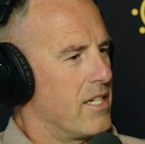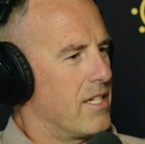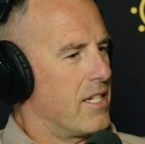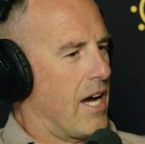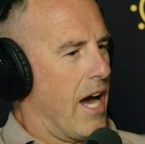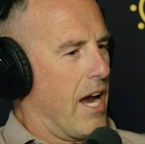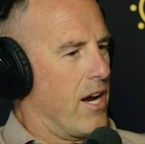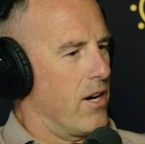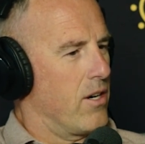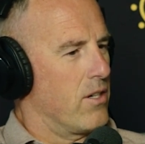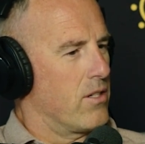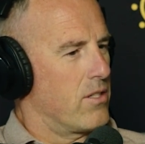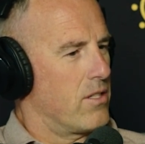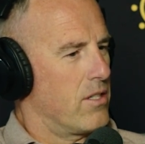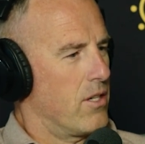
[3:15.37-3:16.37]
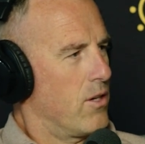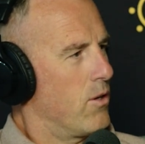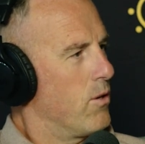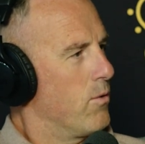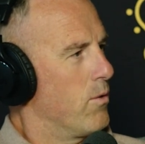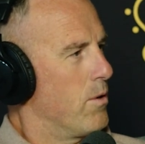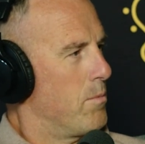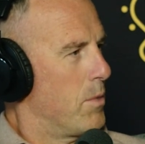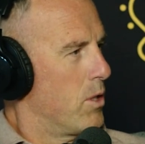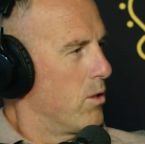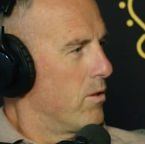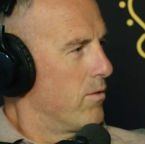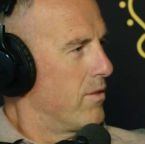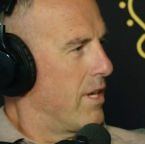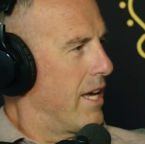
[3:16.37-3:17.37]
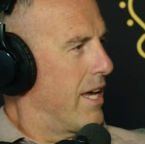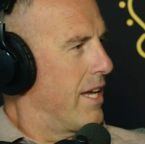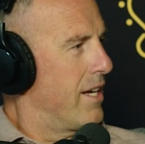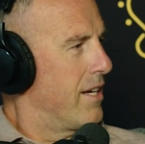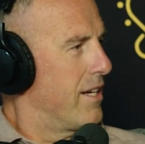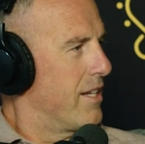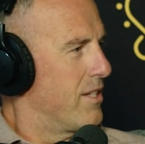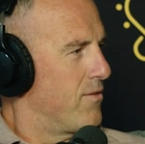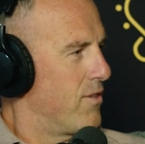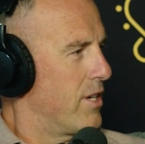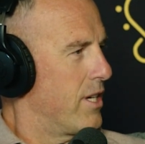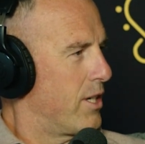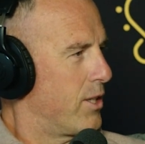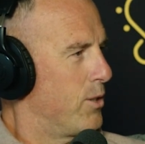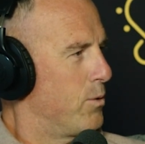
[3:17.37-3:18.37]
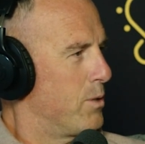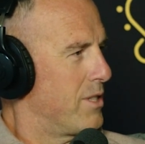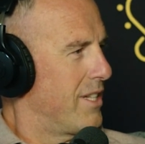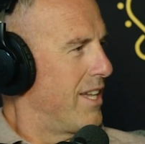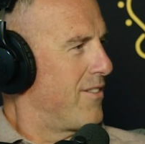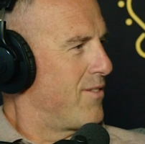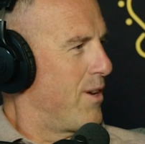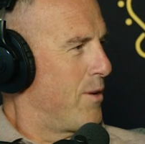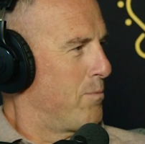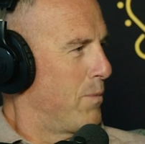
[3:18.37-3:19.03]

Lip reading: tires removed and his vehicle was left on